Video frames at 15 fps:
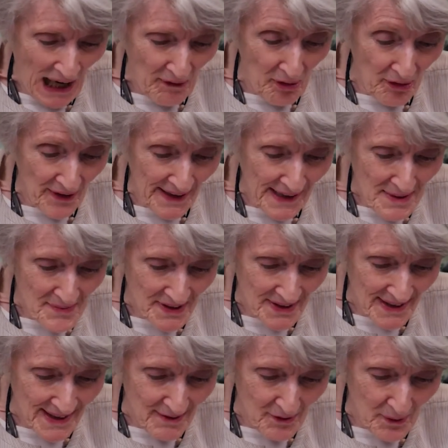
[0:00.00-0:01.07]
I think I'm going to
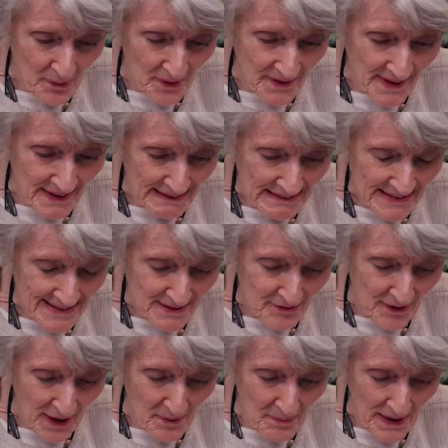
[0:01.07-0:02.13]
give you the dates
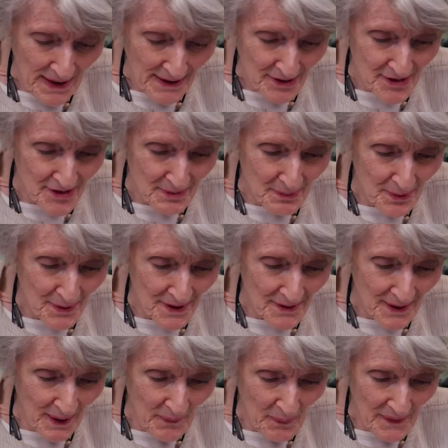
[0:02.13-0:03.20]
if I manage to put it
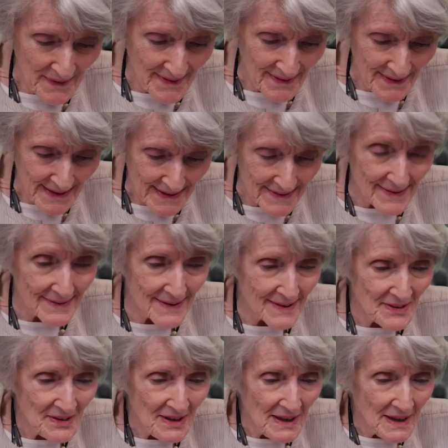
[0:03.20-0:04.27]
on this
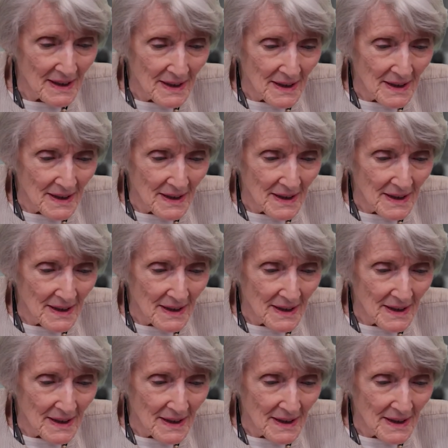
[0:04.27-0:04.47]
list.